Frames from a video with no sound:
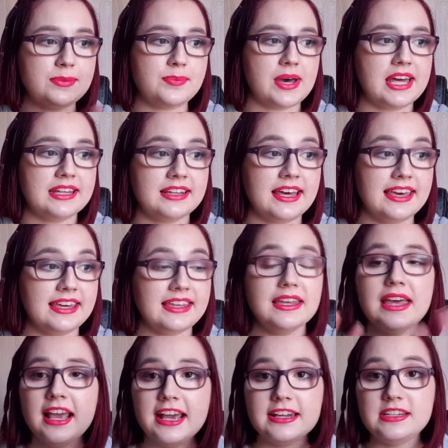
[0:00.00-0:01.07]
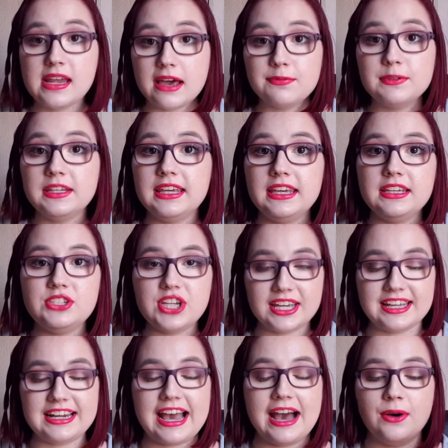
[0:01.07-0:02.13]
but like definitely
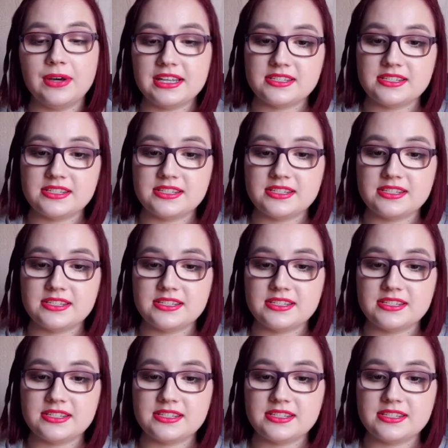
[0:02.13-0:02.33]
check it out.